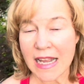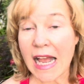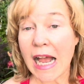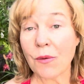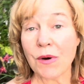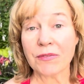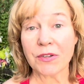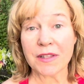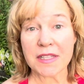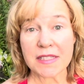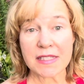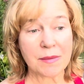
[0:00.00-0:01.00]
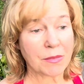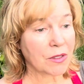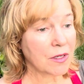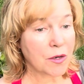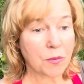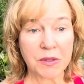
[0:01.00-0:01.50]
However, in the summer,
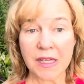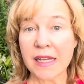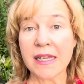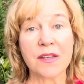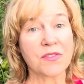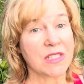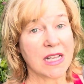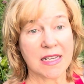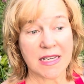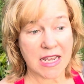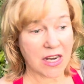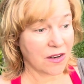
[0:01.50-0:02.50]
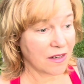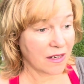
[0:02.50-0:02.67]
plenty of sun here,